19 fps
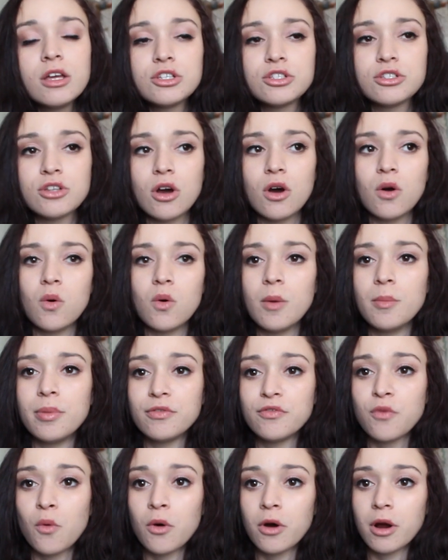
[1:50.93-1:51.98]
so
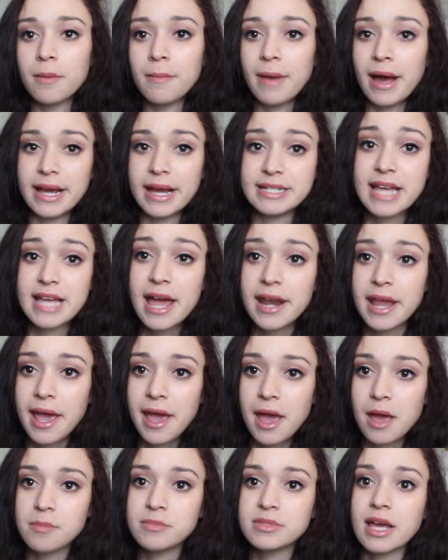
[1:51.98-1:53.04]
before my 10
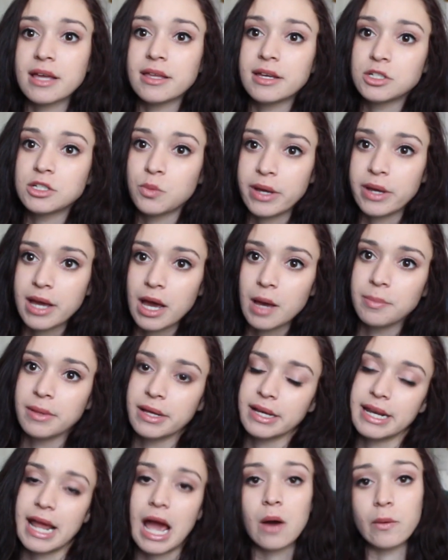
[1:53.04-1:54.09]
a.m.s, I like to wake up
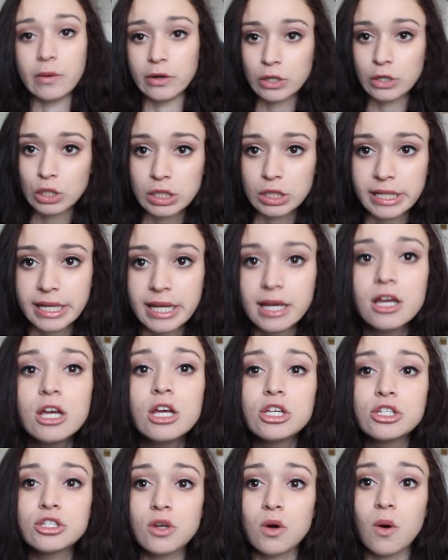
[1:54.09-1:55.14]
like an hour early
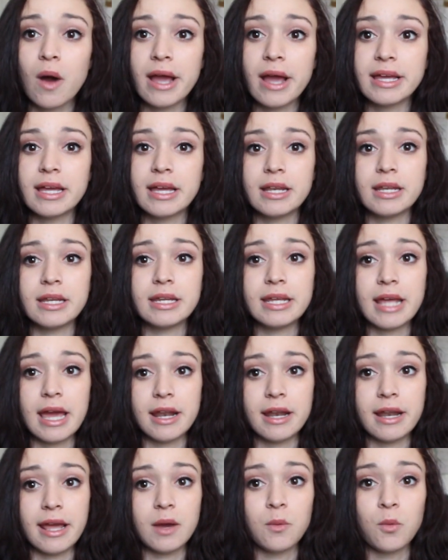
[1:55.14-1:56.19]
so I can
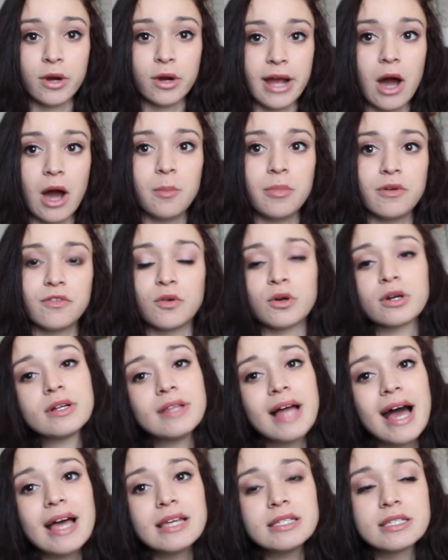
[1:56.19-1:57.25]
get in a workout before
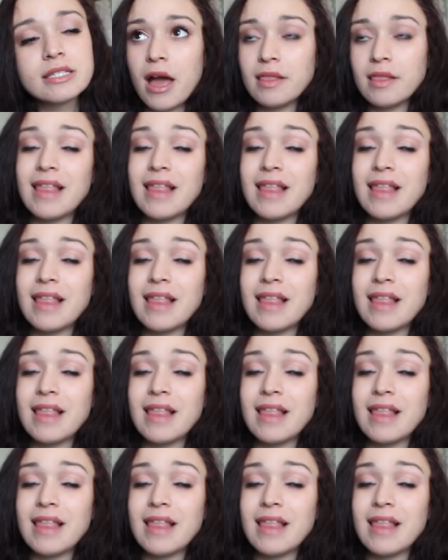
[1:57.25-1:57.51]
class.